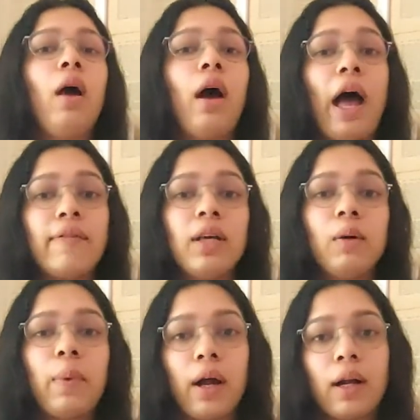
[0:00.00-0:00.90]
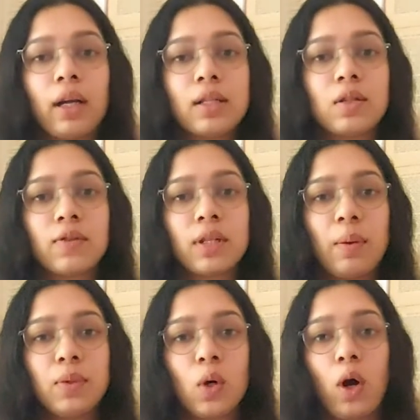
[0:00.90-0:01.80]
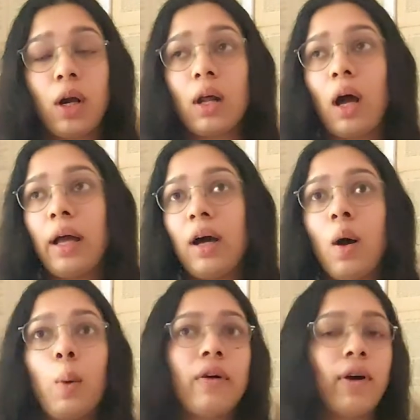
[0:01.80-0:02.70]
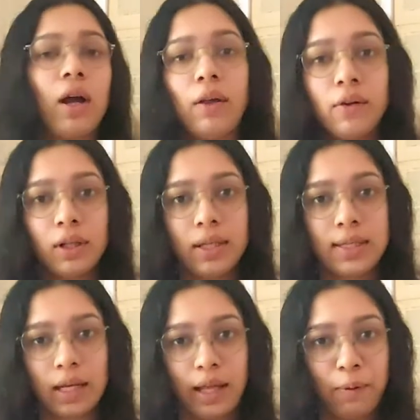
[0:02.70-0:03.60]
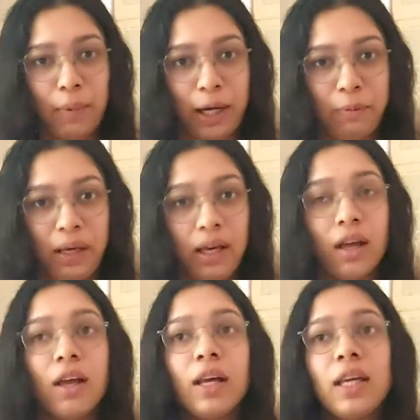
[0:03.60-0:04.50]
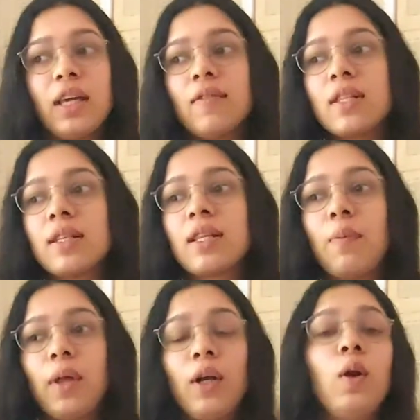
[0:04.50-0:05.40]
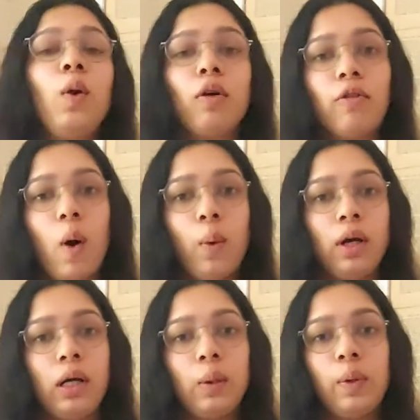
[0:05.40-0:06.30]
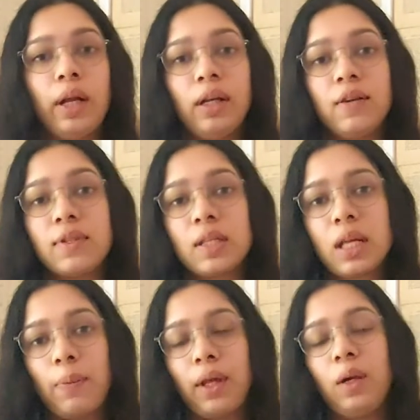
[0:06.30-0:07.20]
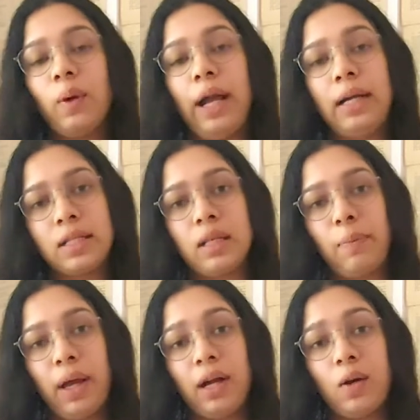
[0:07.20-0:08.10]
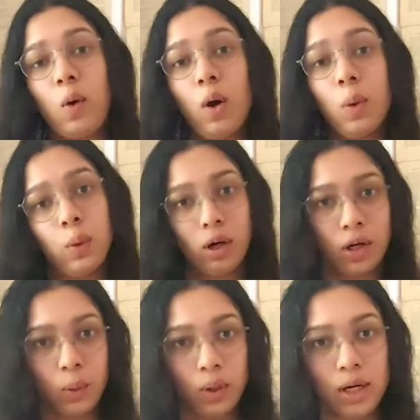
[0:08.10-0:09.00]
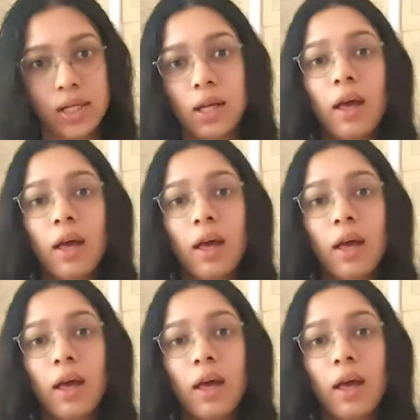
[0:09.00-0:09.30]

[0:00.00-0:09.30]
Having a bucket list of some sort, however unrealistic that might be, gives us something to look forward to and gives us something to anticipate or work towards.